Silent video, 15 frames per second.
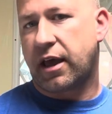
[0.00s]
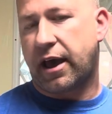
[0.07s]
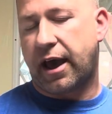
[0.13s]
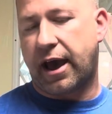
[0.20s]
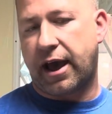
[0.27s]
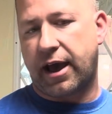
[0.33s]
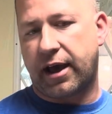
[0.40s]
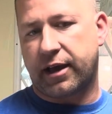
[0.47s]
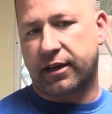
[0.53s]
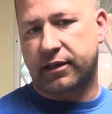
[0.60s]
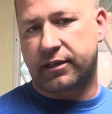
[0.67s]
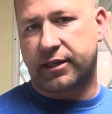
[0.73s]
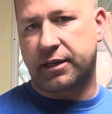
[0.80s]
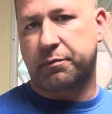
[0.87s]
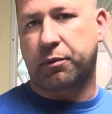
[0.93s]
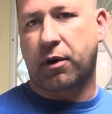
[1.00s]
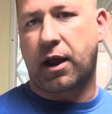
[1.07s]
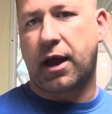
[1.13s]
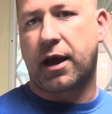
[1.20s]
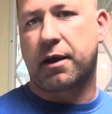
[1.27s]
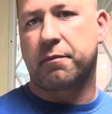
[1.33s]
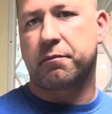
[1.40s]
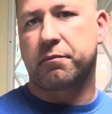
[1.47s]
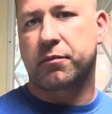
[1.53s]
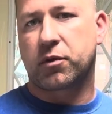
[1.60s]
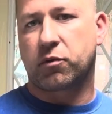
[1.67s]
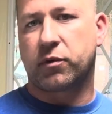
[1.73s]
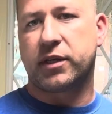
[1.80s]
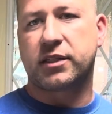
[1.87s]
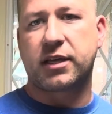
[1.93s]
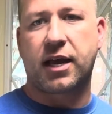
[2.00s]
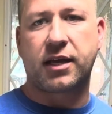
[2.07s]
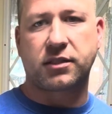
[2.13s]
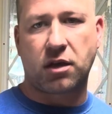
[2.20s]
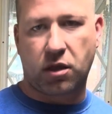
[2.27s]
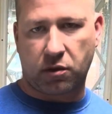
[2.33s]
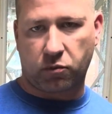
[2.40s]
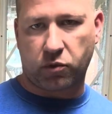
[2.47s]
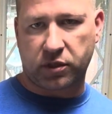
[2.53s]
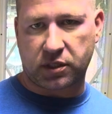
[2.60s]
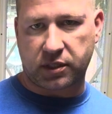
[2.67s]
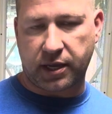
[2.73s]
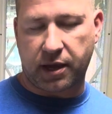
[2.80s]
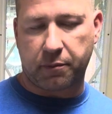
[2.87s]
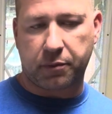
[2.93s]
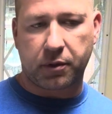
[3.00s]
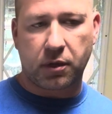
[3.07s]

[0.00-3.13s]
I deprime, resize all in one step.